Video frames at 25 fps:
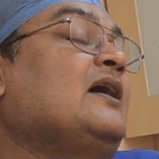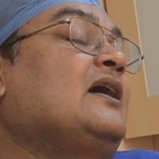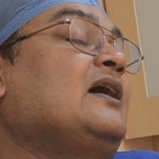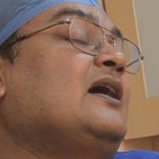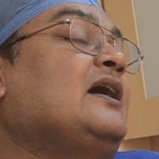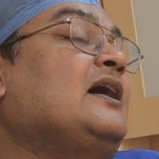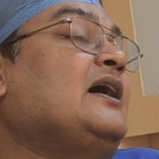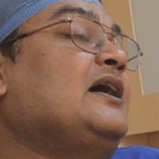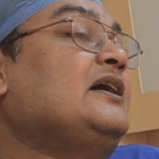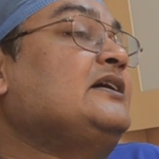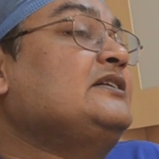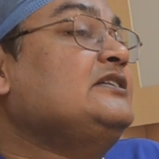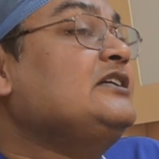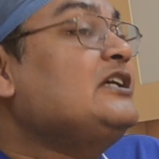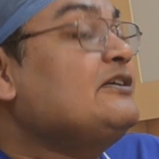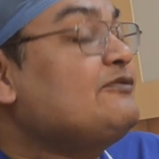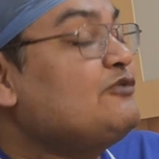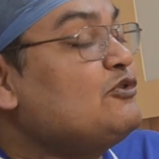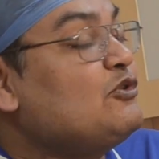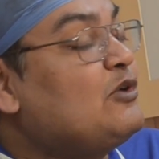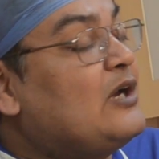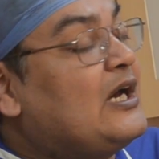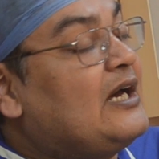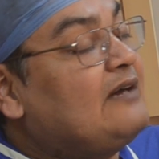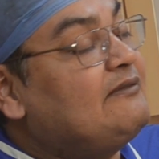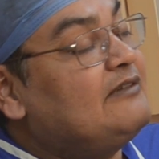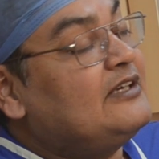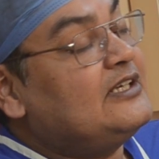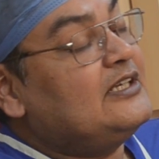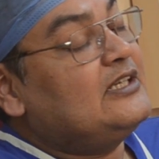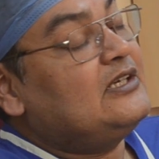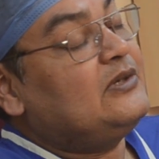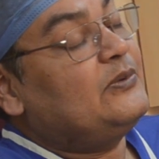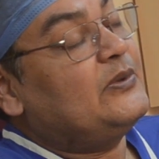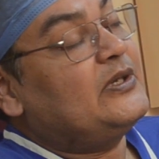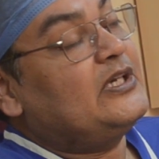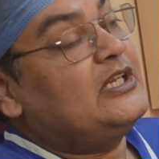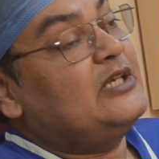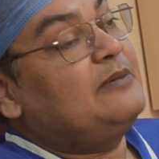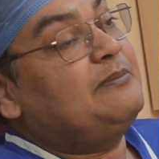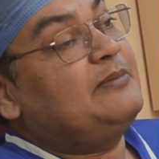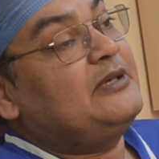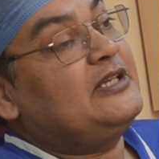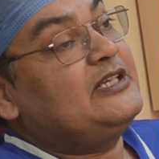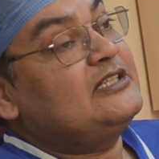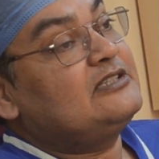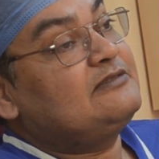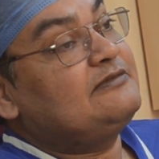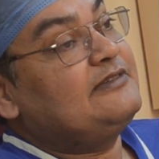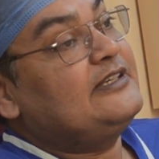And if you have any query,
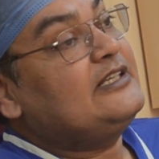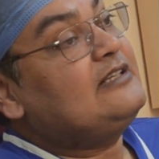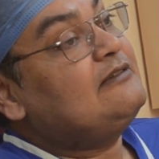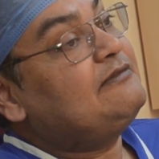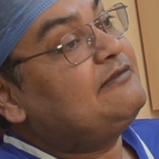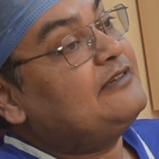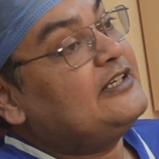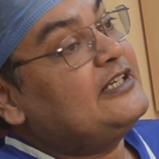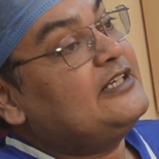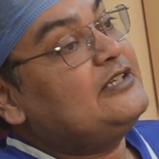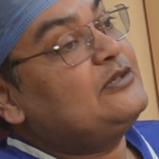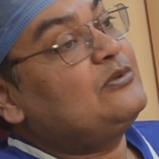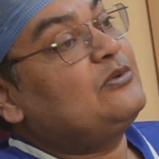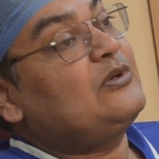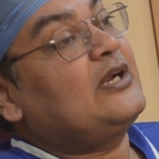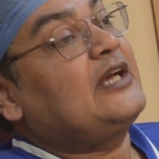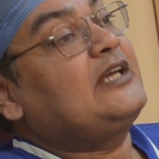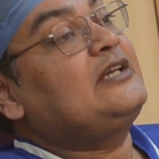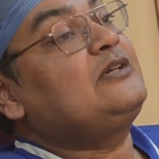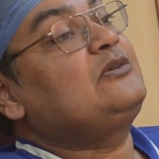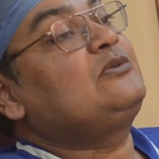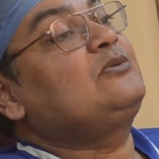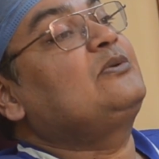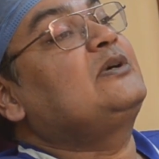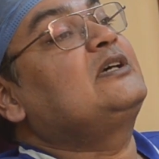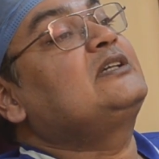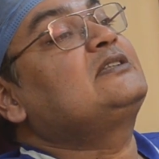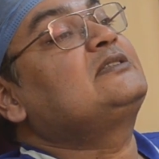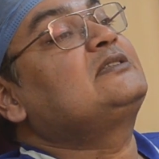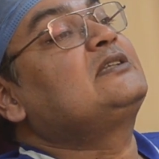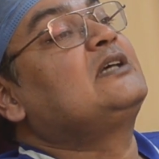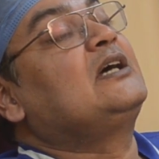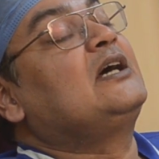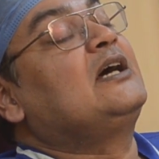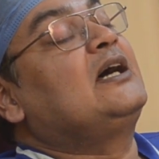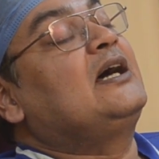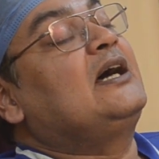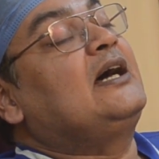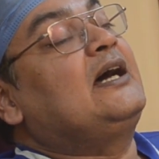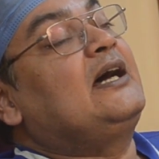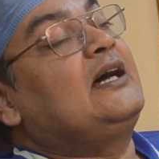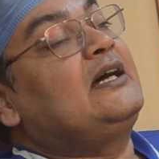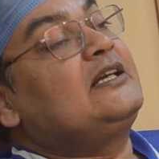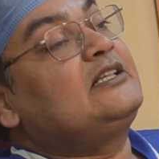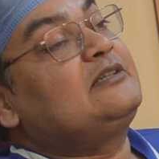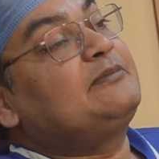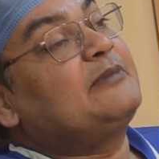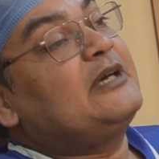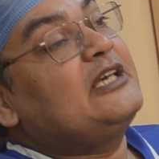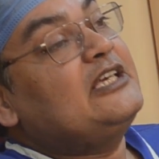please feel free to write to us
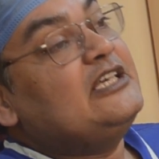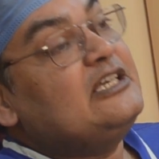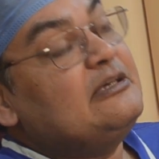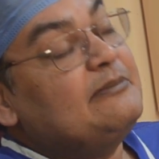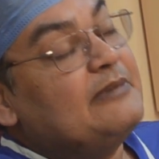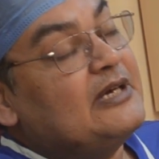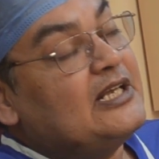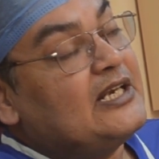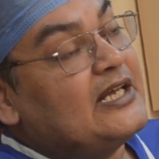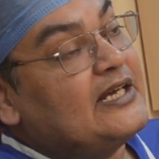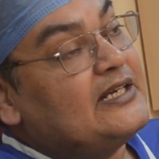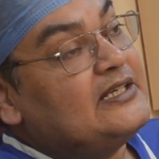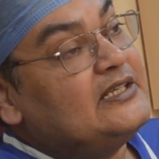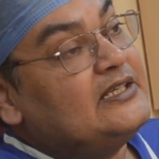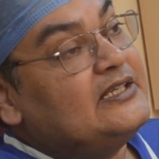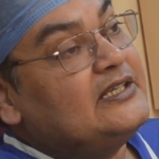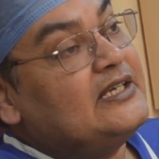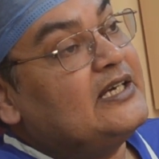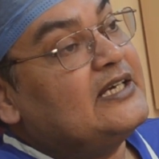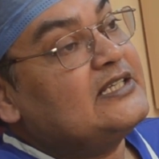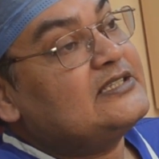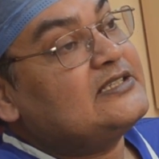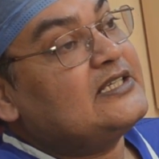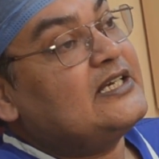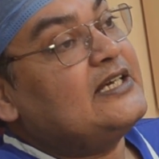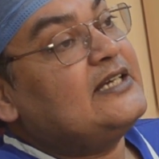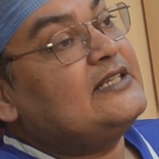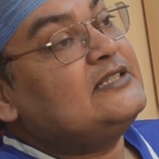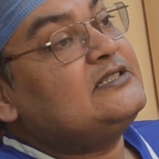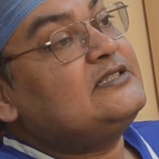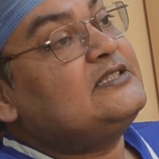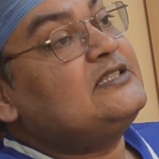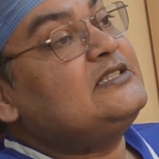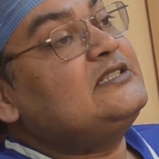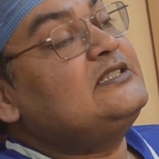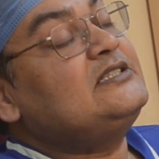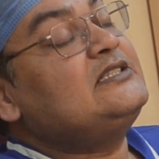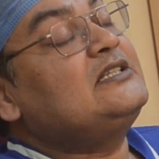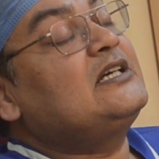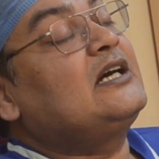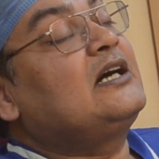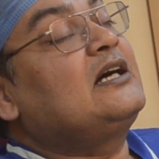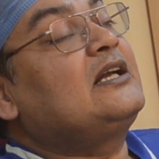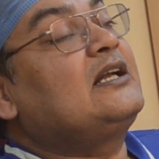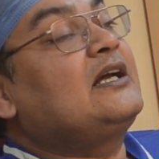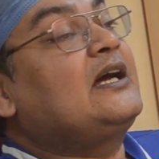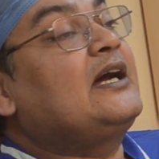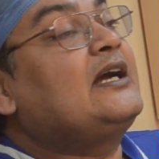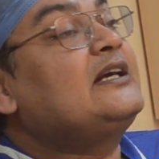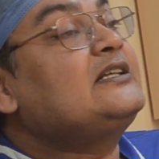at my email ID
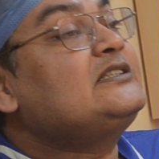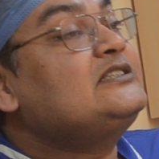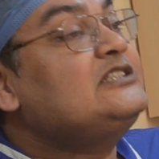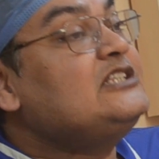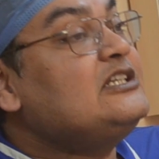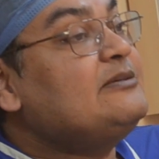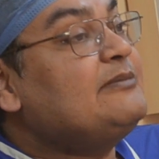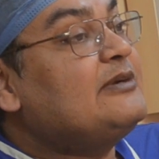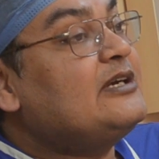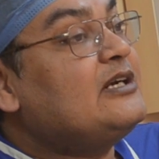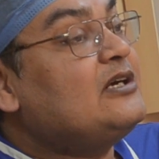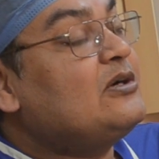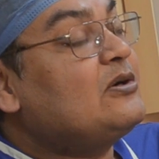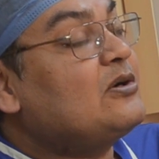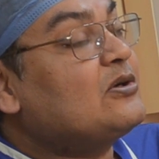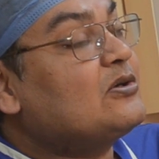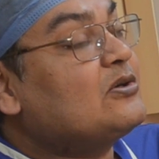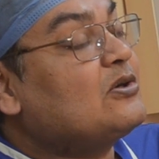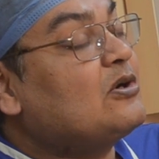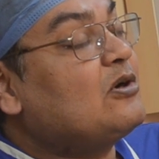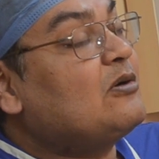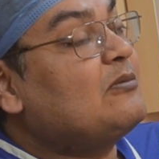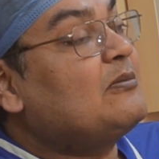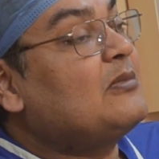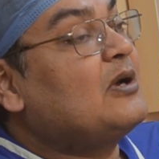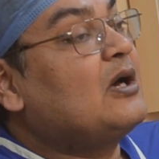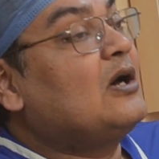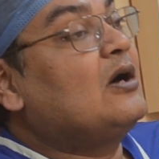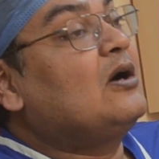santdr@gmail.com,